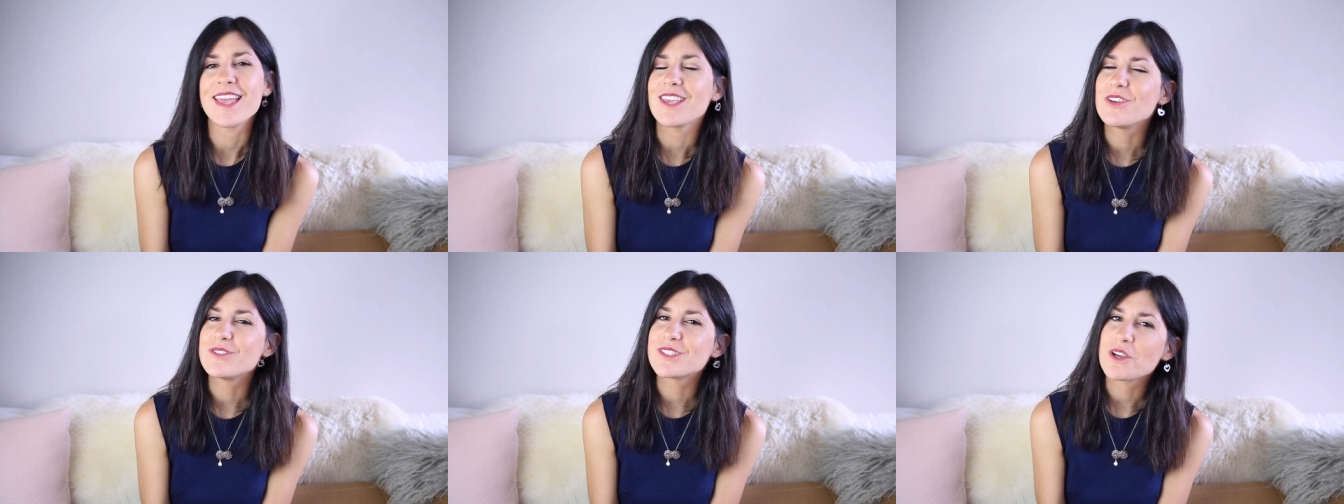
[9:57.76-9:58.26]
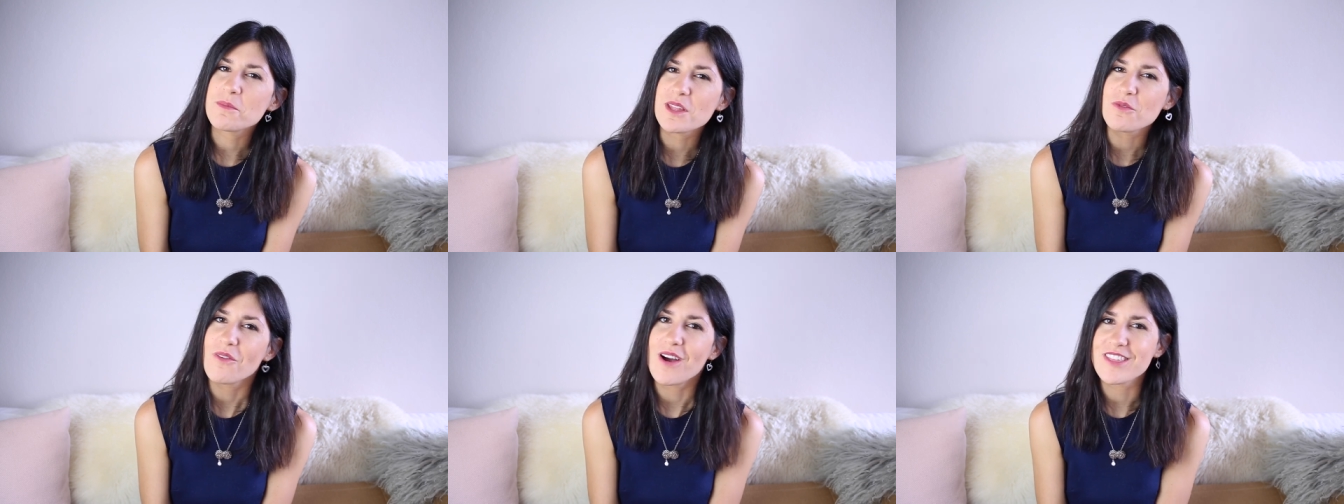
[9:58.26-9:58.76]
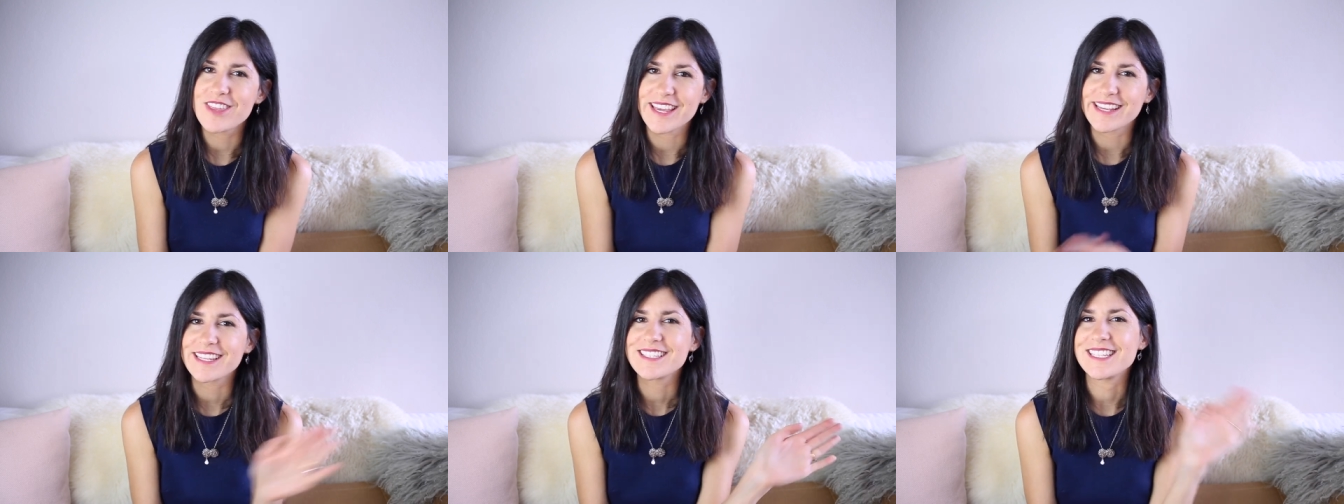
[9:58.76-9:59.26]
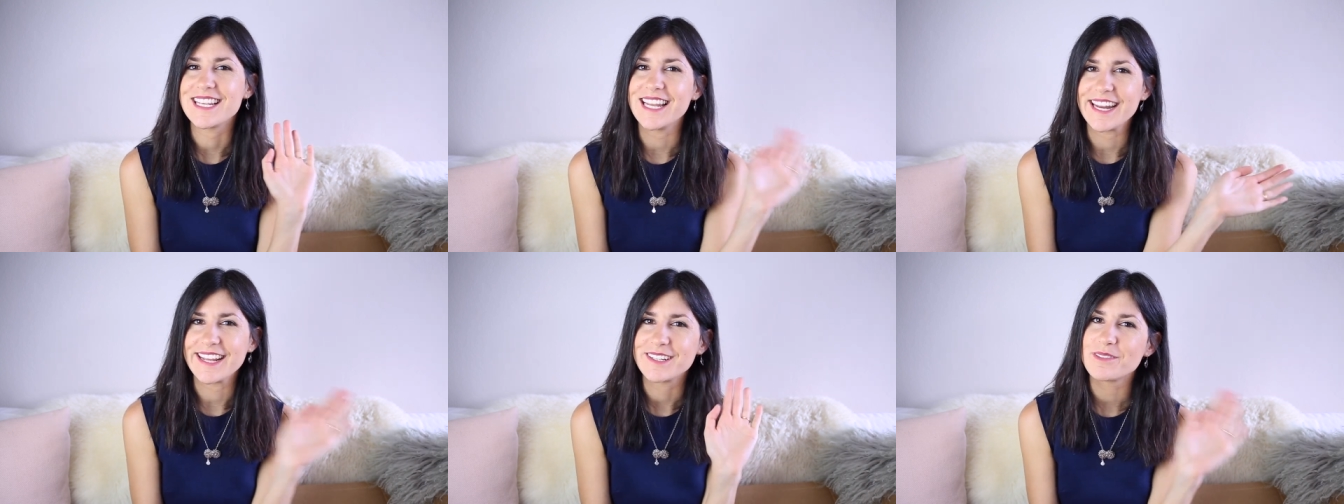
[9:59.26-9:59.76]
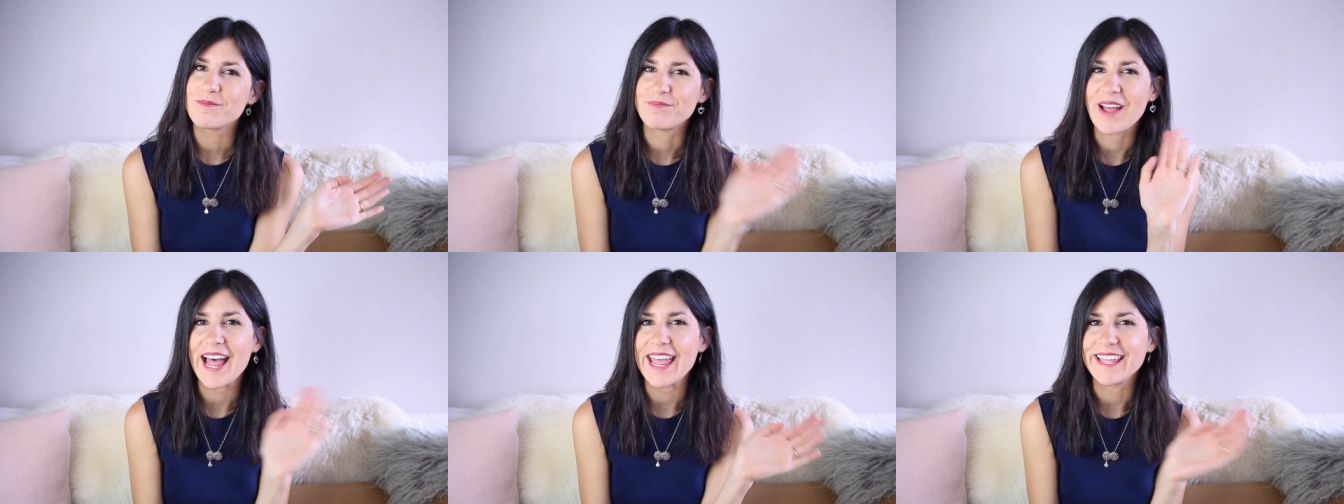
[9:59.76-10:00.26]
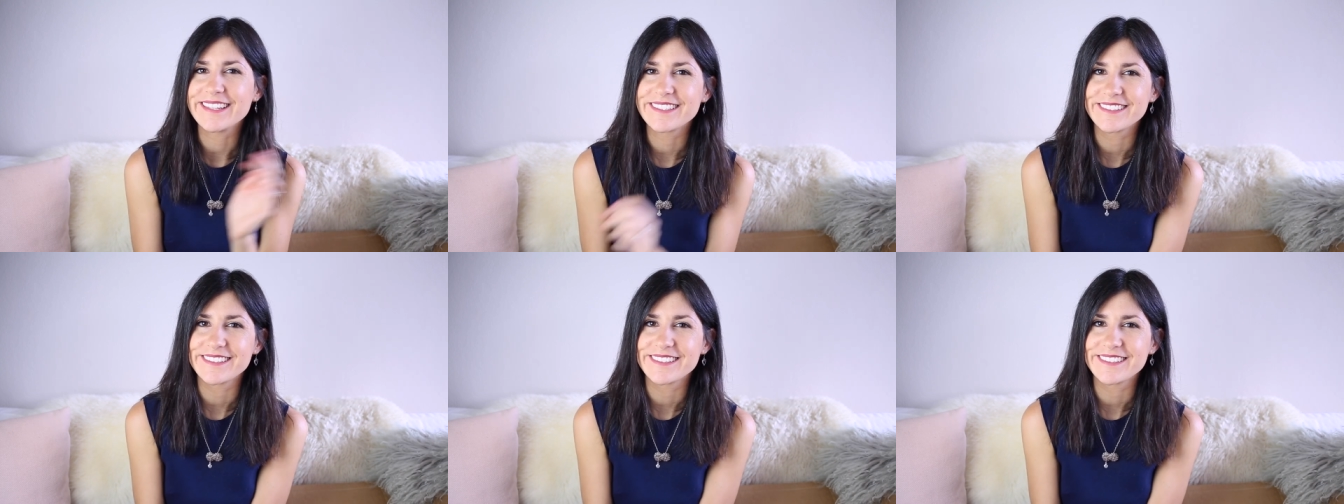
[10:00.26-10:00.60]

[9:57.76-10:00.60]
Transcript: Thank you so much for watching. See you later. Bye.